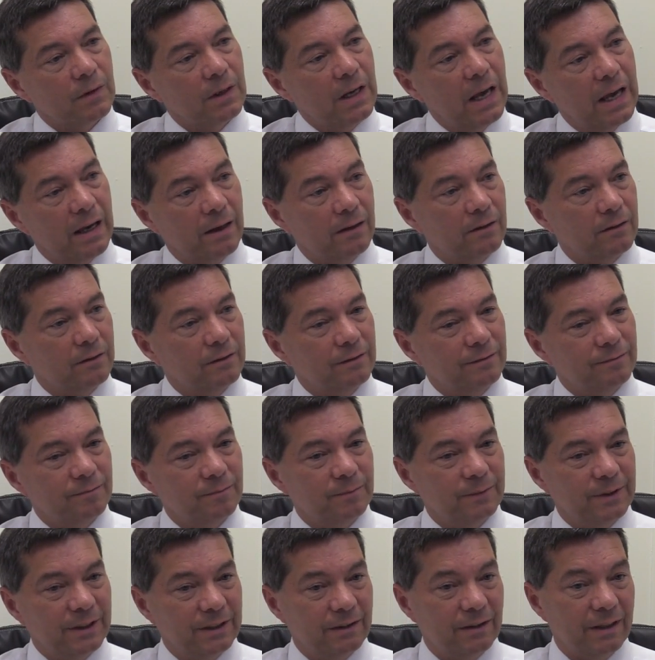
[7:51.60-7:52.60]
Yeah.
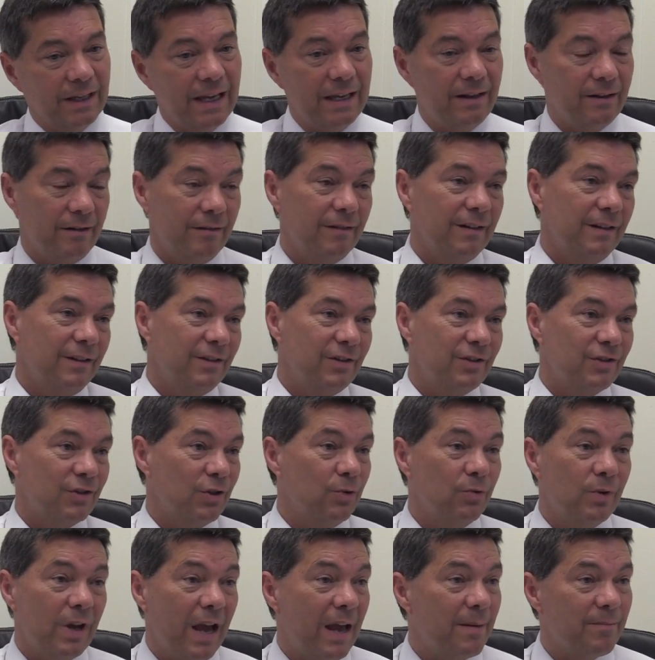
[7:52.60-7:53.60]
But again, it's
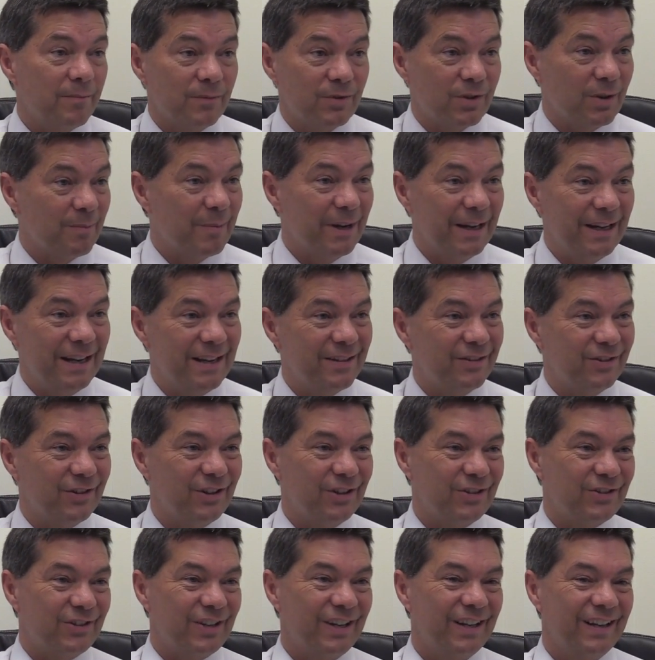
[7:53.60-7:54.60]
two camps. I mean, it's
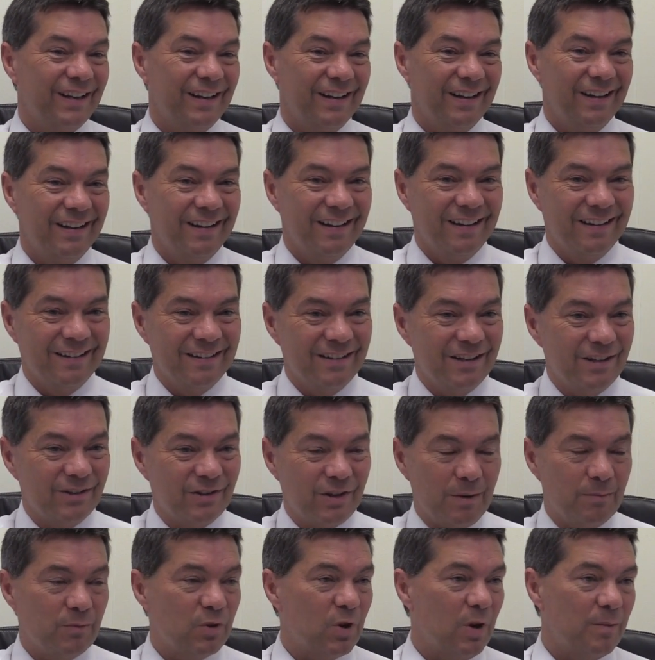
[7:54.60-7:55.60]
just
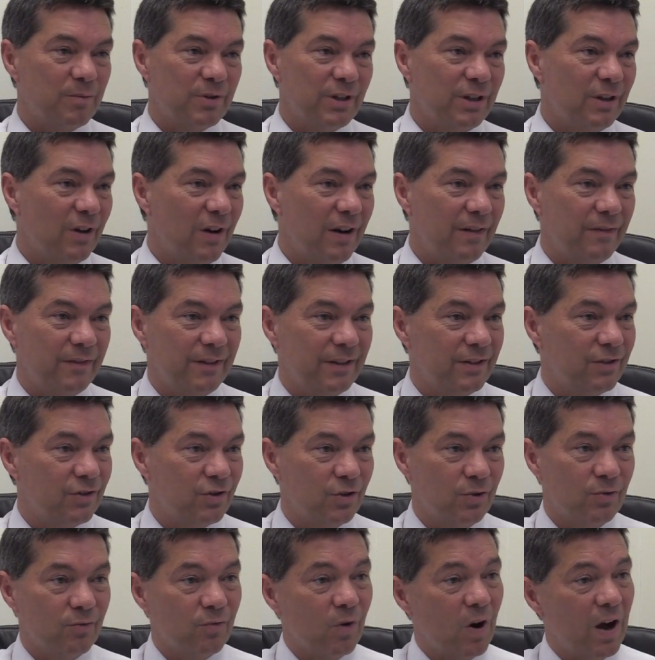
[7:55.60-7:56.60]
sometimes in life there's
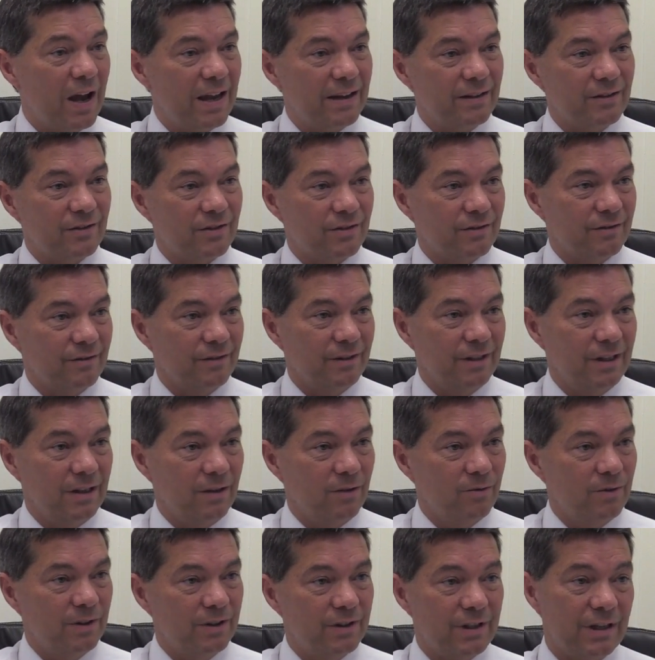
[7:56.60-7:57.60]
two rights. You
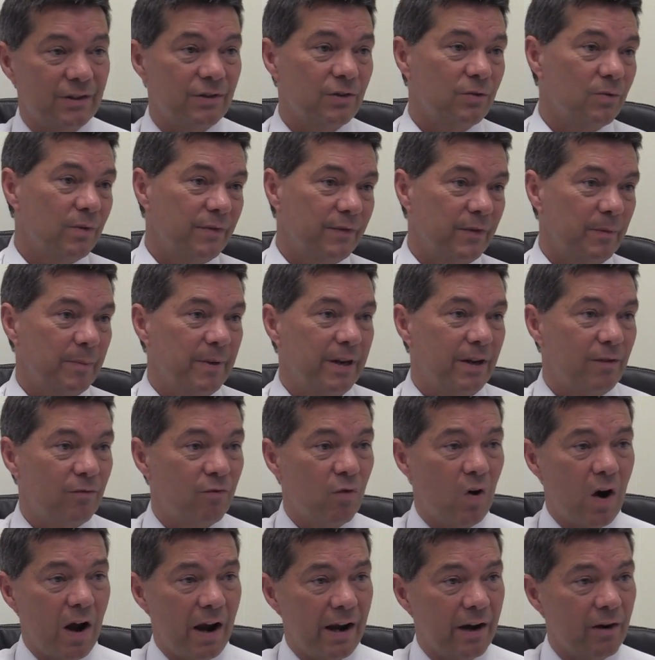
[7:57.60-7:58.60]
know, it doesn't have to be a
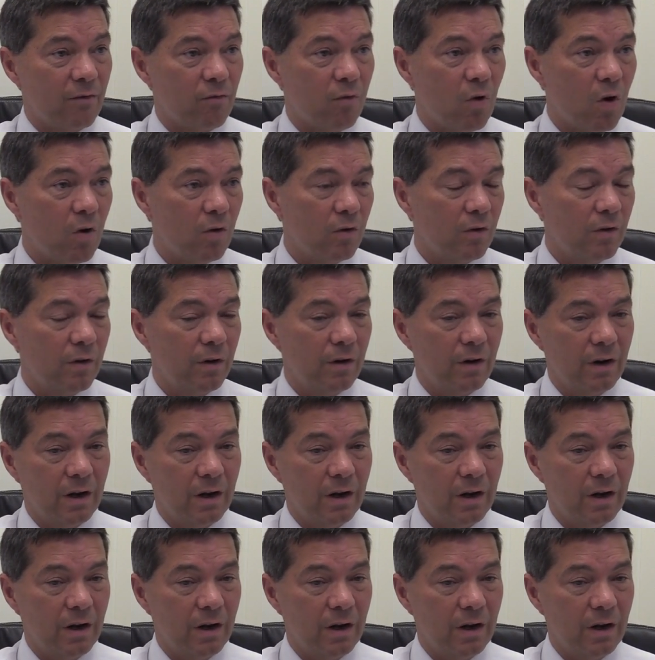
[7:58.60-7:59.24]
right and a wrong.